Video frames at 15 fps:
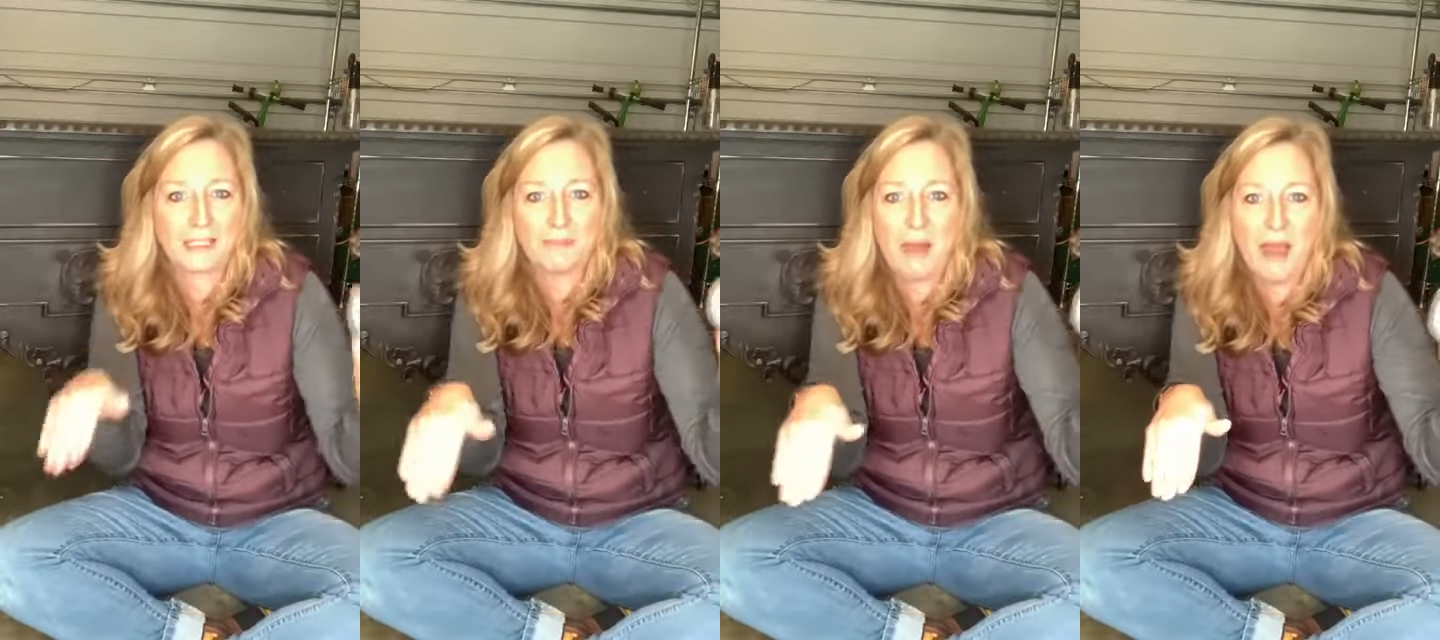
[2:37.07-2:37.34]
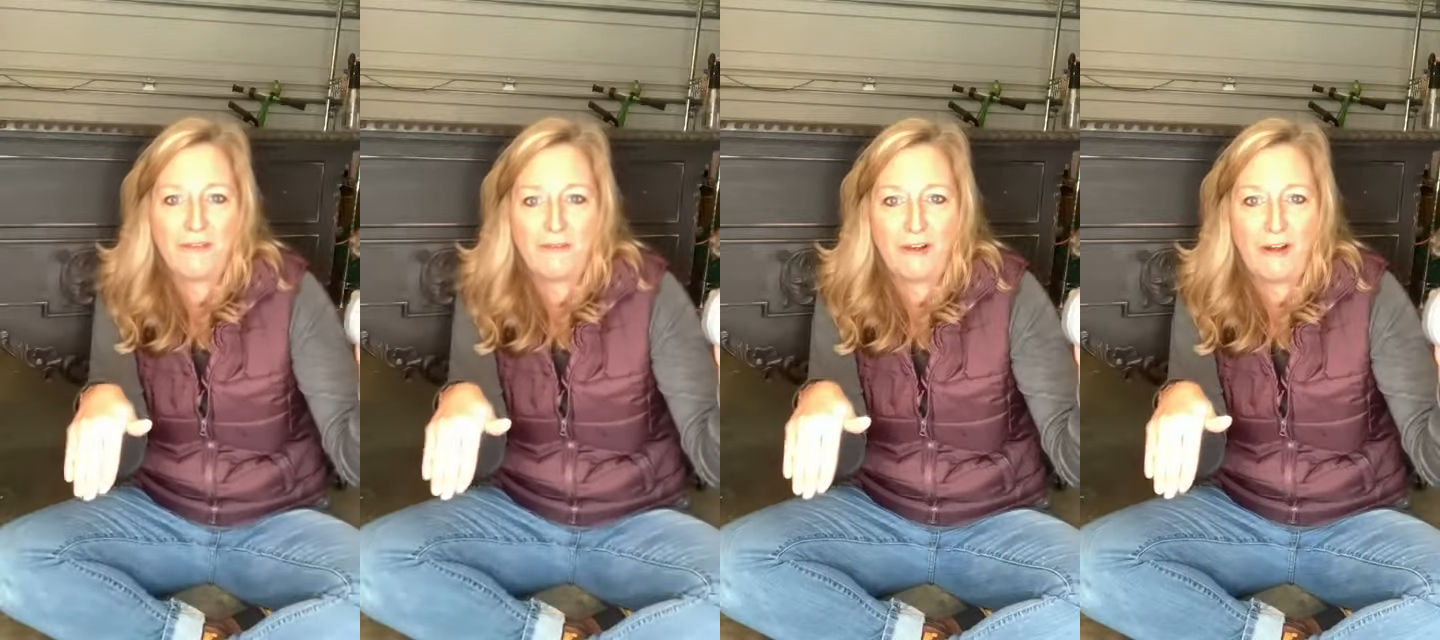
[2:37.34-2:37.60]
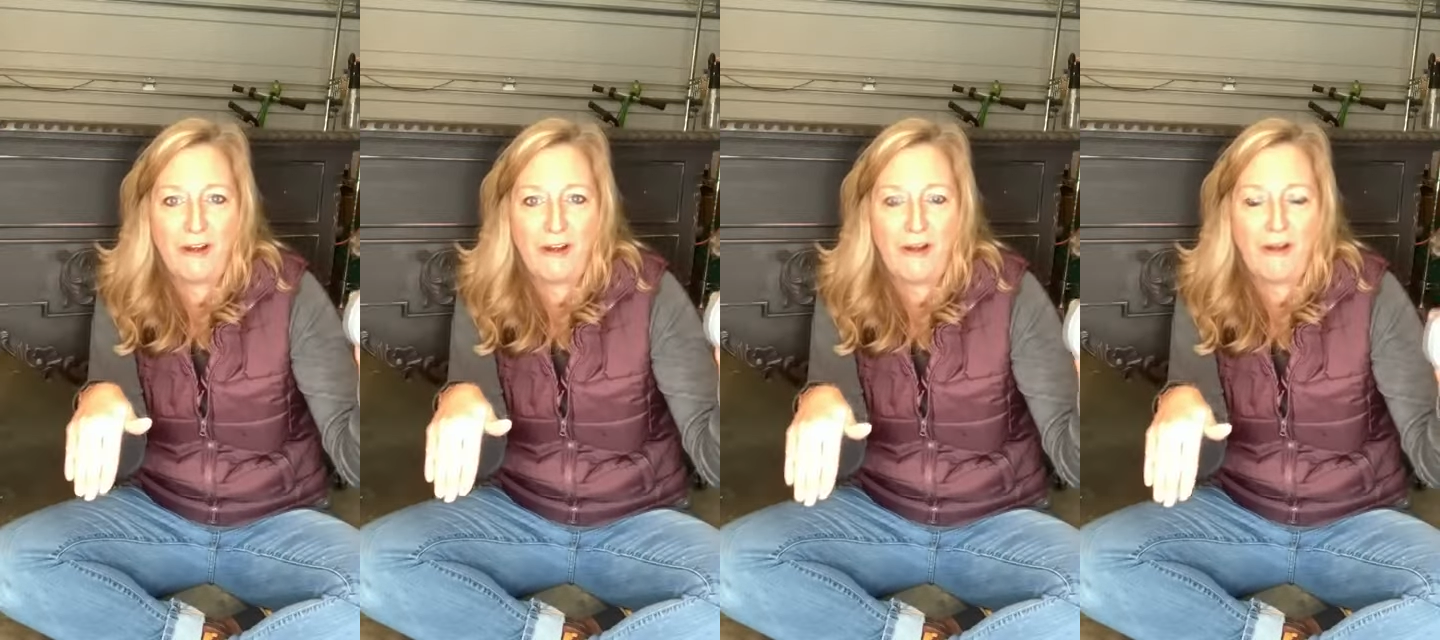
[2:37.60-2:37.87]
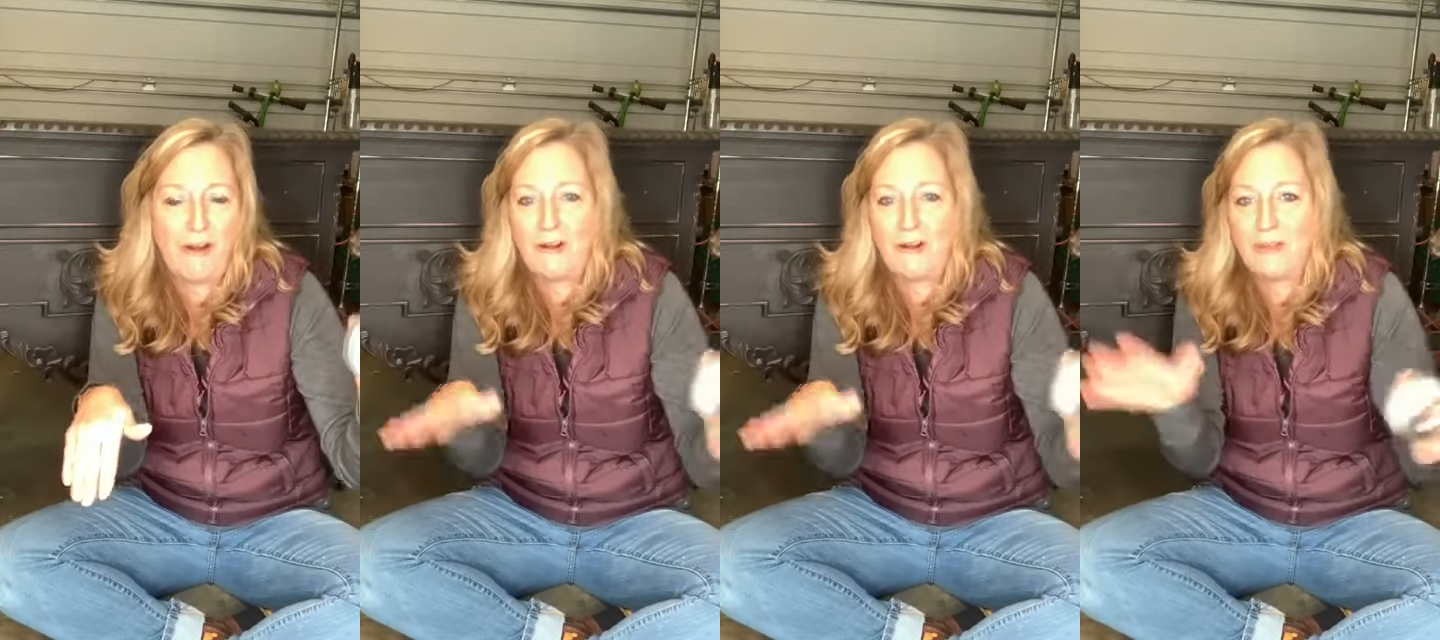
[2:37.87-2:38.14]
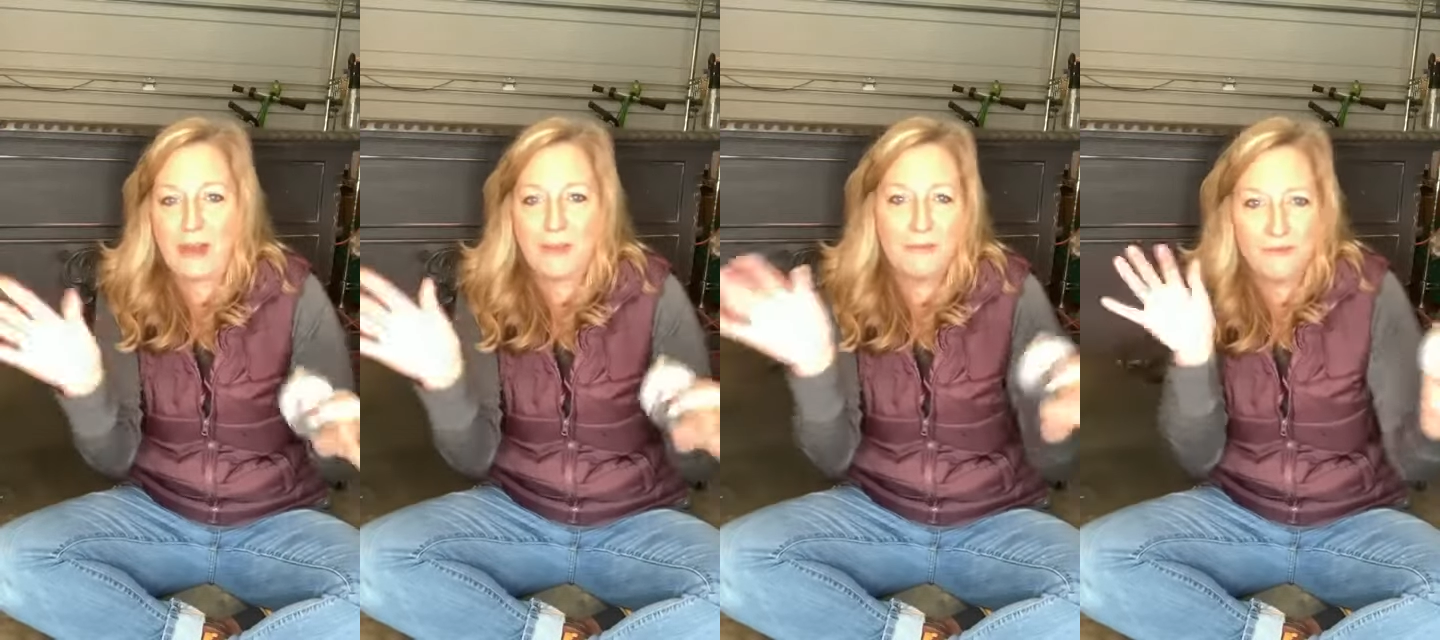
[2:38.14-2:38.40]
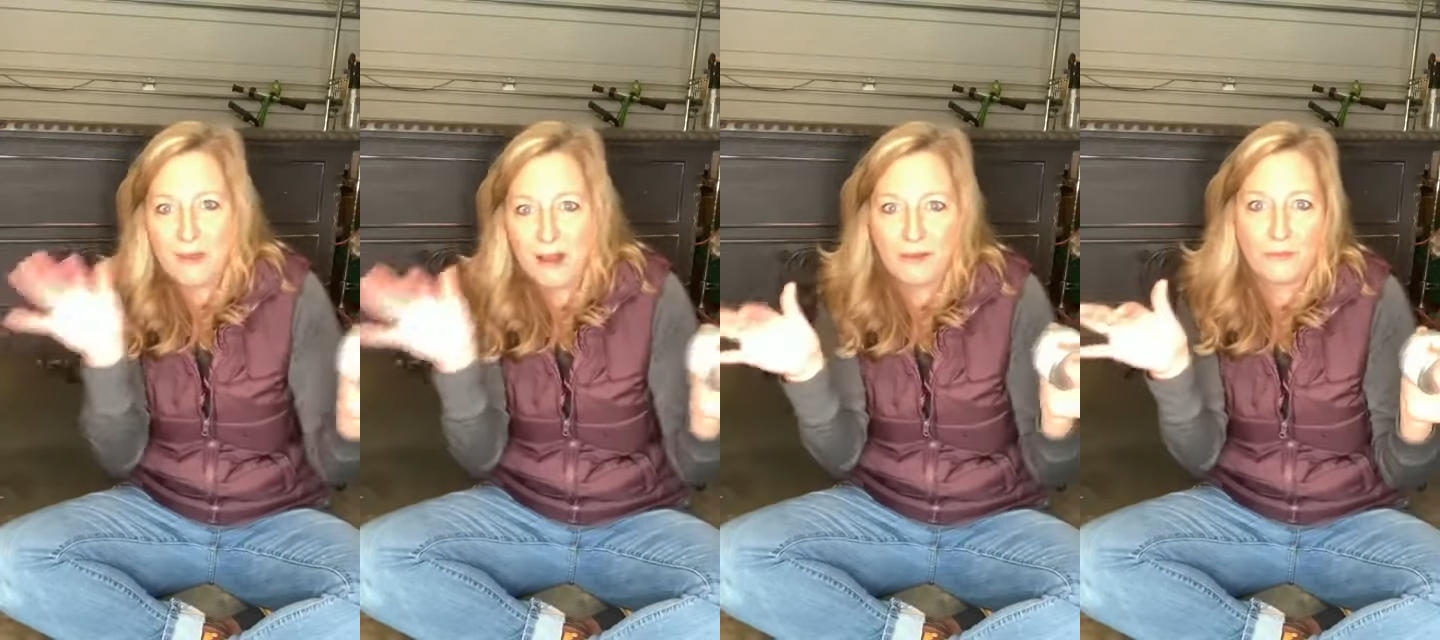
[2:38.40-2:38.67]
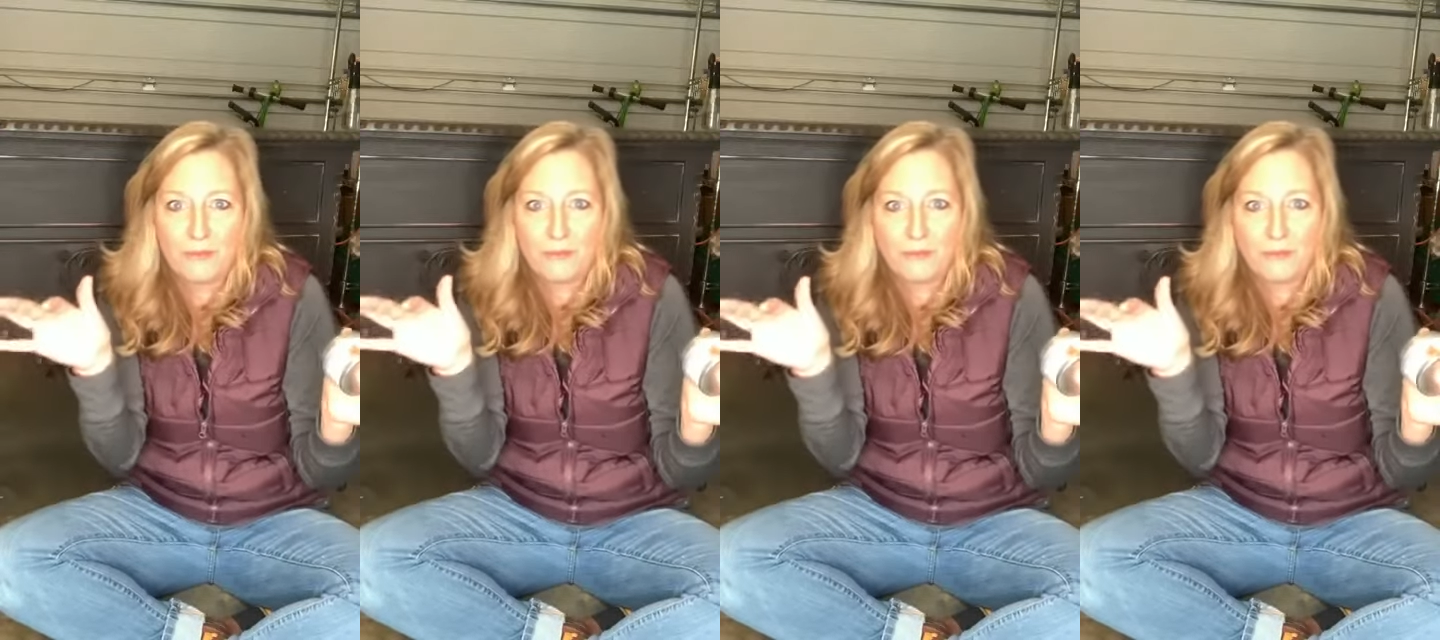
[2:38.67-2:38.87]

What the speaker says: spot for her and that I moved my